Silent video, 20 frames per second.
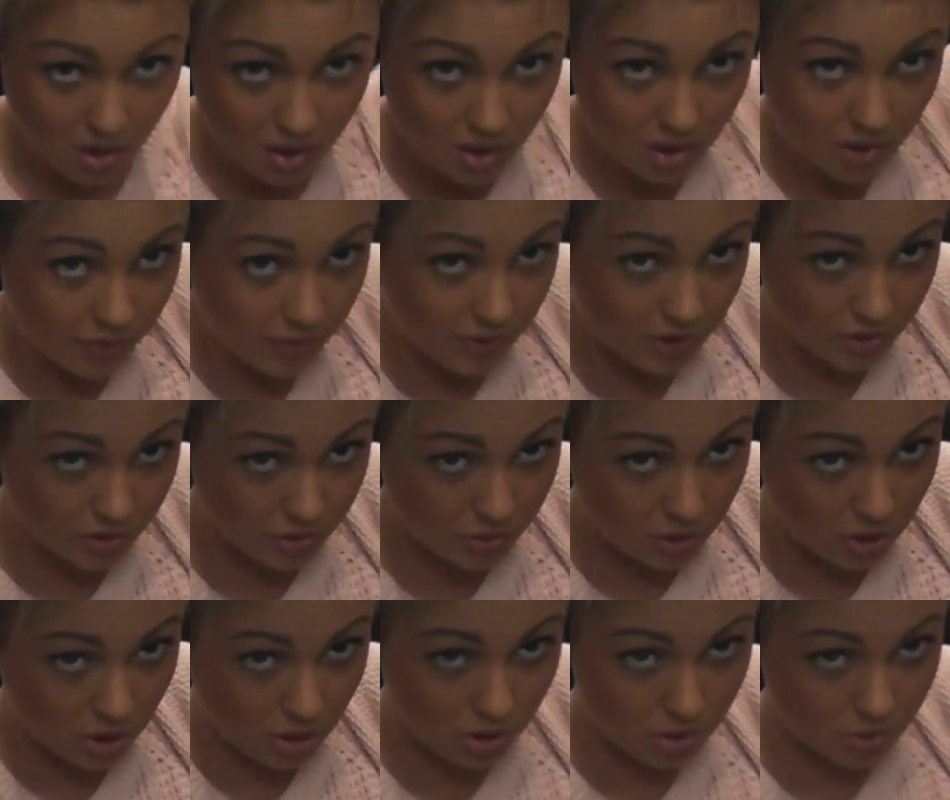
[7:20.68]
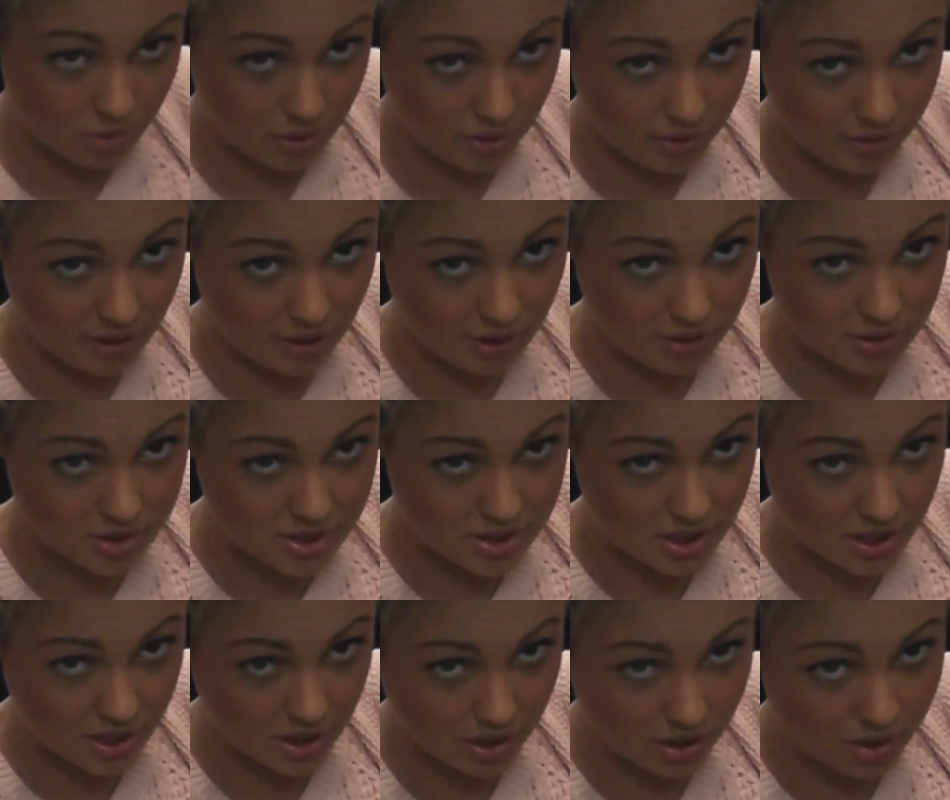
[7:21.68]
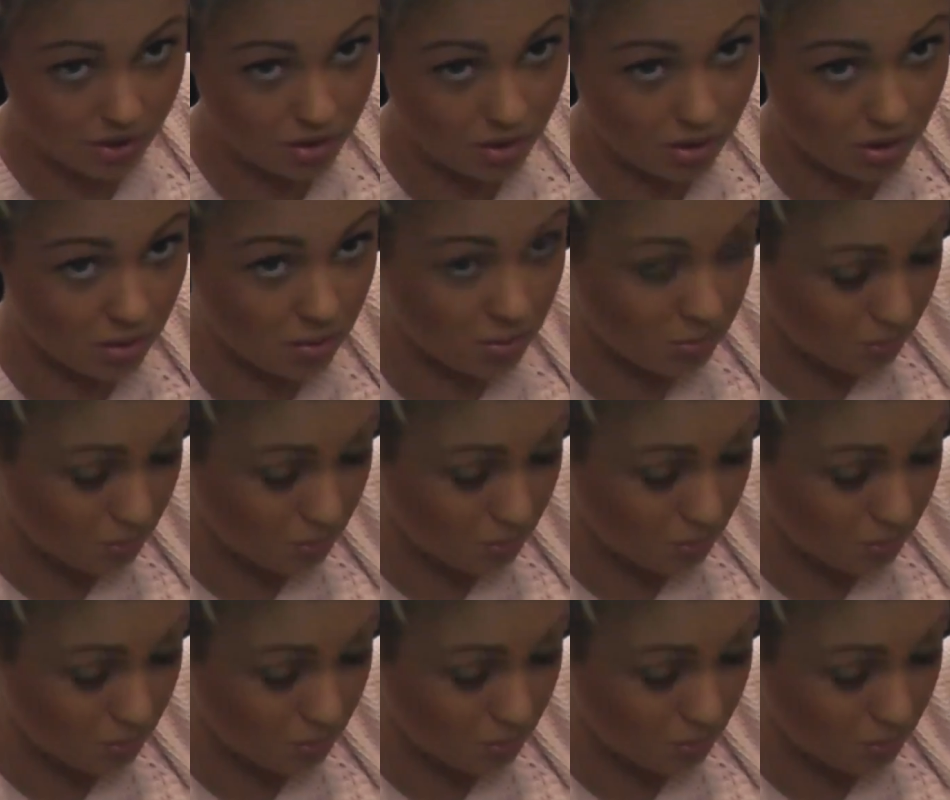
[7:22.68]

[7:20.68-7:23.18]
And then do it all the way around. Take your thumb,